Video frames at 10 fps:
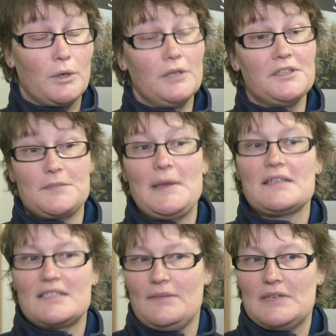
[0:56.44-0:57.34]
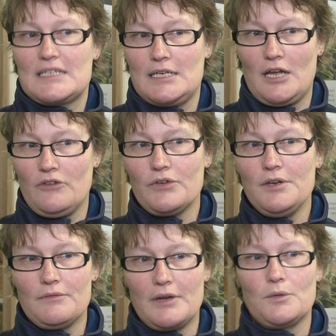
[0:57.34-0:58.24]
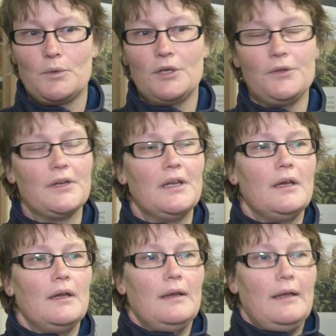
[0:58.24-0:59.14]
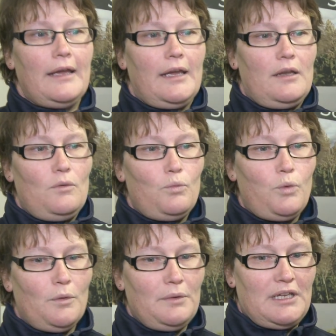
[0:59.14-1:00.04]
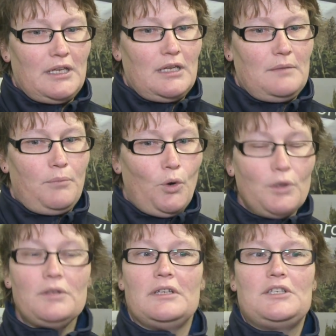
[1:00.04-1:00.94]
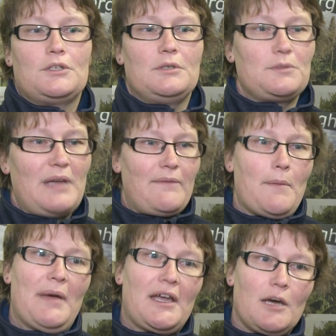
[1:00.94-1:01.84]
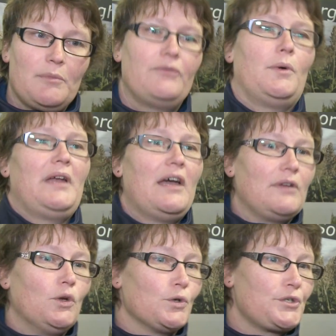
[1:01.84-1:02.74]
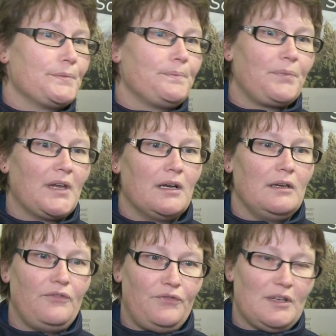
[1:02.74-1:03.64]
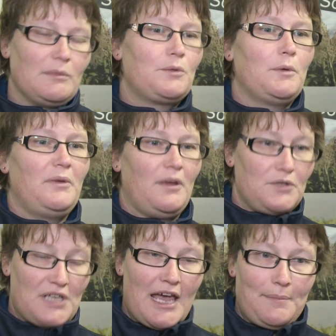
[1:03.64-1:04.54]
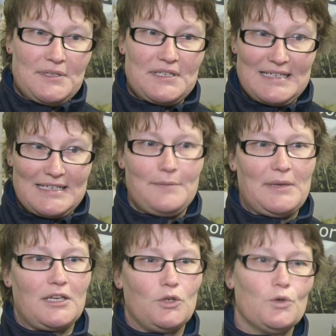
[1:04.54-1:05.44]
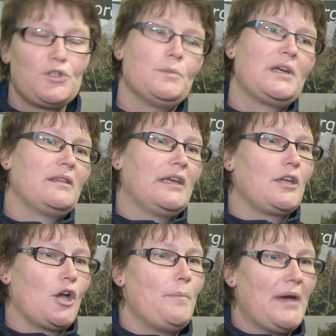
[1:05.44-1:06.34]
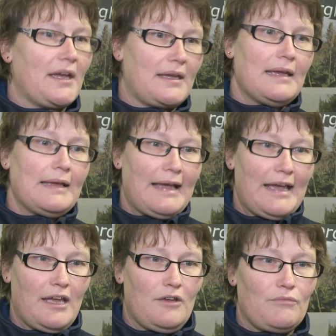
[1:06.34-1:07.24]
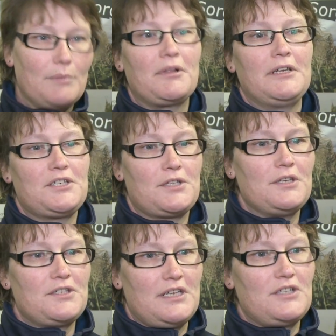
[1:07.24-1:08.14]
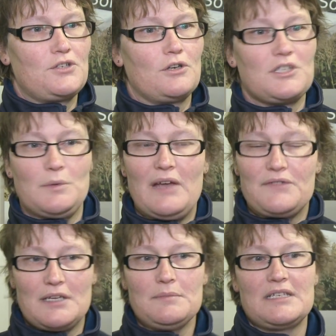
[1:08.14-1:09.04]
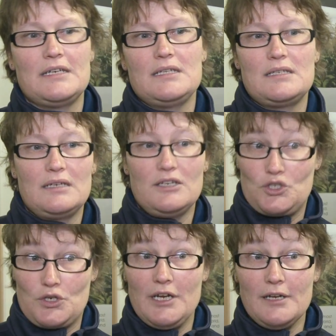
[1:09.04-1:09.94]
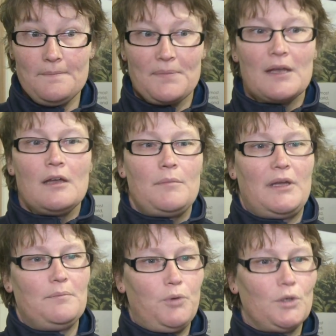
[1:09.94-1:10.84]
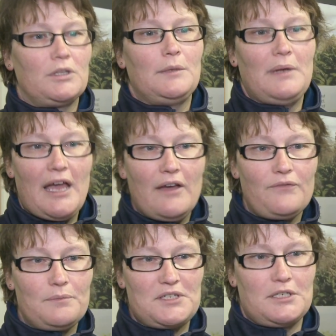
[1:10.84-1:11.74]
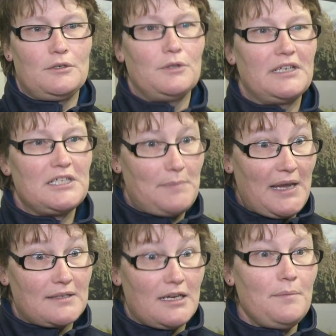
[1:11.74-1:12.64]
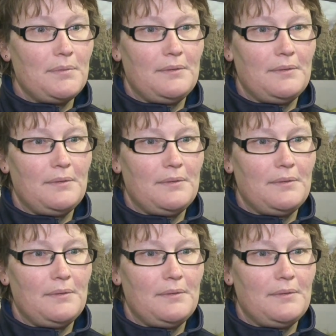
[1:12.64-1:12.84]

world. There's about 1,700 around the world. And what we importantly do is we a backup of what we have in Horsham. If something were to happen to the seed bank in Horsham, we can then go back and replenish those seed stocks. So we have some seeds in Australia, but importantly we have material that is backed up